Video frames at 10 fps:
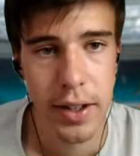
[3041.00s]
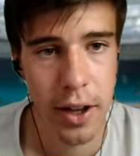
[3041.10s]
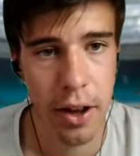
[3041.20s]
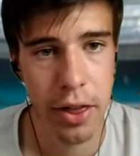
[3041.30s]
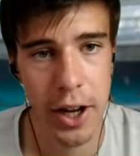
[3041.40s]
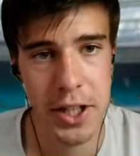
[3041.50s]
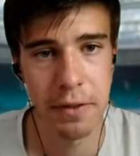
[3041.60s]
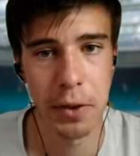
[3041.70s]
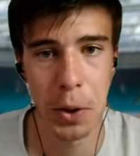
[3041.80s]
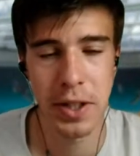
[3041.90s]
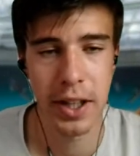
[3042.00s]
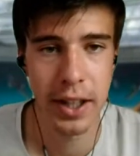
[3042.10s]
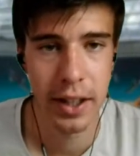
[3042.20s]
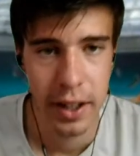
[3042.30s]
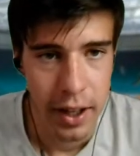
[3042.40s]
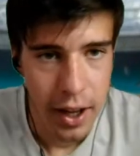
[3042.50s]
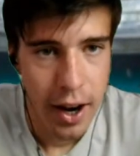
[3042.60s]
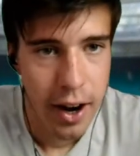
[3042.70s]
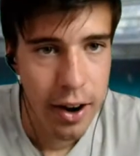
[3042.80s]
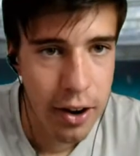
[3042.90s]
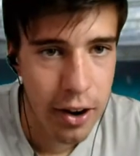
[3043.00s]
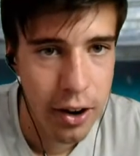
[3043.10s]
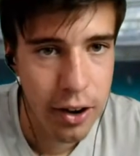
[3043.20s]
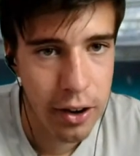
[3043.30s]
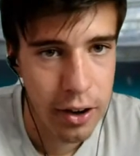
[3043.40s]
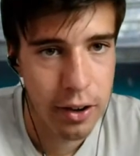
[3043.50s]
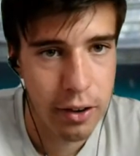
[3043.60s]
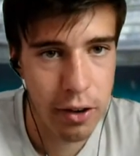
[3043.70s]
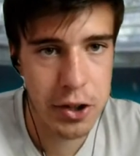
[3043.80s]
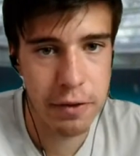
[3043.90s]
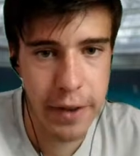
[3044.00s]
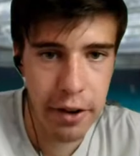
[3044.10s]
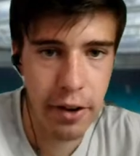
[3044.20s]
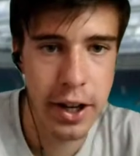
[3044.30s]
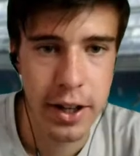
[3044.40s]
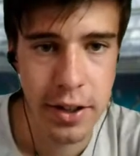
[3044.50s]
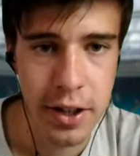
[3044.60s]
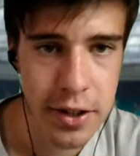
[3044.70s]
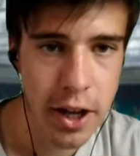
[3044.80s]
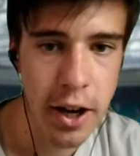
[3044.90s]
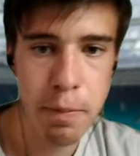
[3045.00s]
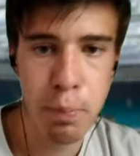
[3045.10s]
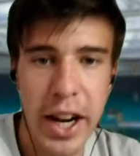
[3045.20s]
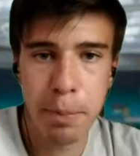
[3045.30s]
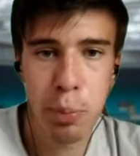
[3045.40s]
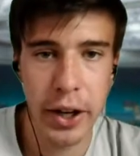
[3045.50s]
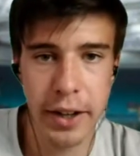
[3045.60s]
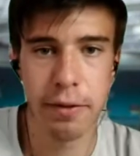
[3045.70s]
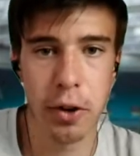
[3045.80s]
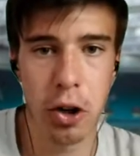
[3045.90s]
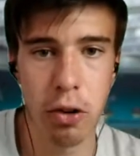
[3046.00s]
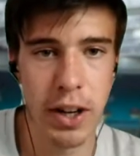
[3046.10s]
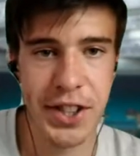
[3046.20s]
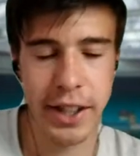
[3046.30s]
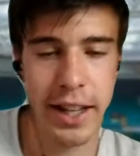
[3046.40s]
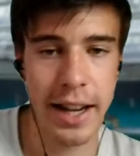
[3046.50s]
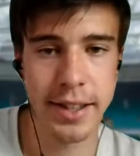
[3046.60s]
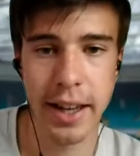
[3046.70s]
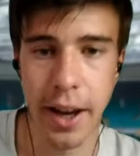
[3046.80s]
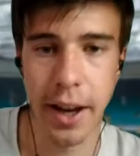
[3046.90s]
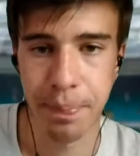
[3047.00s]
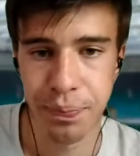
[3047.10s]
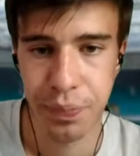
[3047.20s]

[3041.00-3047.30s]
So 30-40. Roger Federer serve. Break point for Richard Gasquet.